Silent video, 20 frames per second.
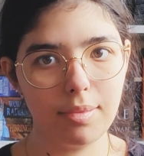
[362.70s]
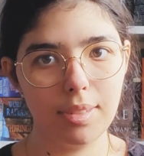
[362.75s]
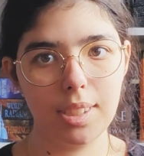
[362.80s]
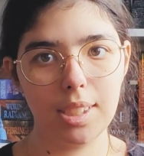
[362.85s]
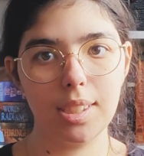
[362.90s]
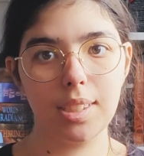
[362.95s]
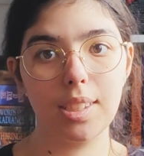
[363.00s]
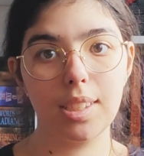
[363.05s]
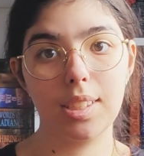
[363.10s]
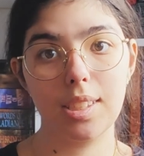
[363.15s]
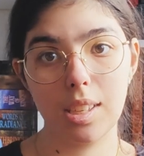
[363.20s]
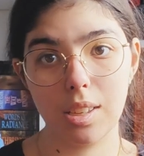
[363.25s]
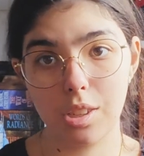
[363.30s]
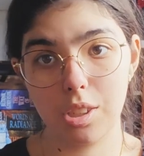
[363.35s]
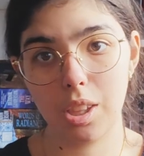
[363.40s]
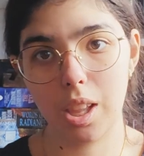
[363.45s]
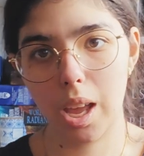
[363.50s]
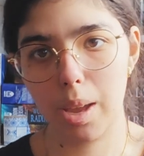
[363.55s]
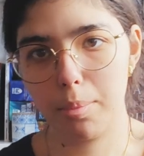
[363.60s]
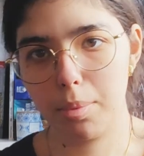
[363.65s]
since it's a
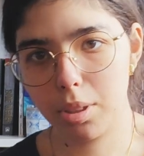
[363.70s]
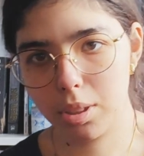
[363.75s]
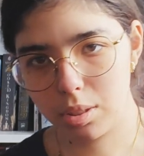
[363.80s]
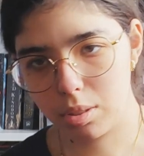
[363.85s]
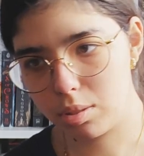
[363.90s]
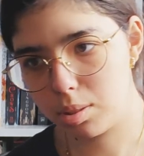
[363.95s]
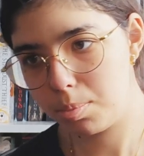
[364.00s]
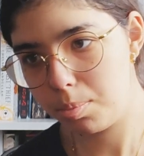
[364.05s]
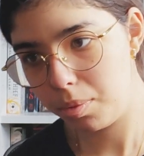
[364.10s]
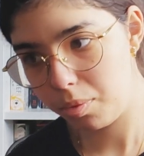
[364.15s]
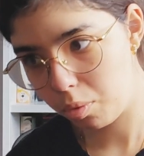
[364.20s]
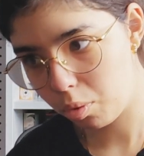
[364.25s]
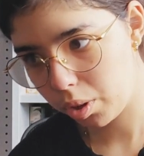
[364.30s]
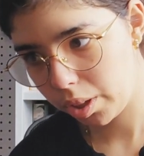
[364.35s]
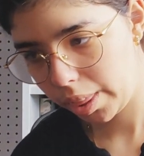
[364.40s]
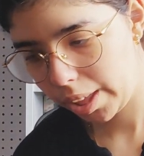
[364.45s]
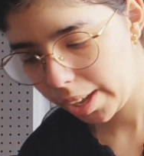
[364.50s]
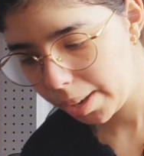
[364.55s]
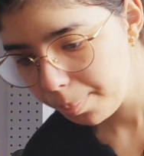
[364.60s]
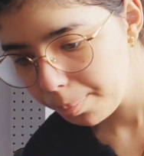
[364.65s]
July book, so it's before
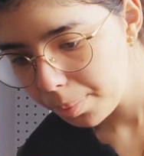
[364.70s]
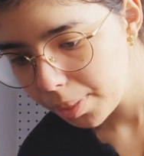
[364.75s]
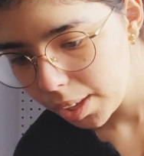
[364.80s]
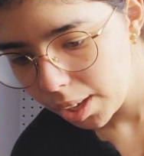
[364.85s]
that.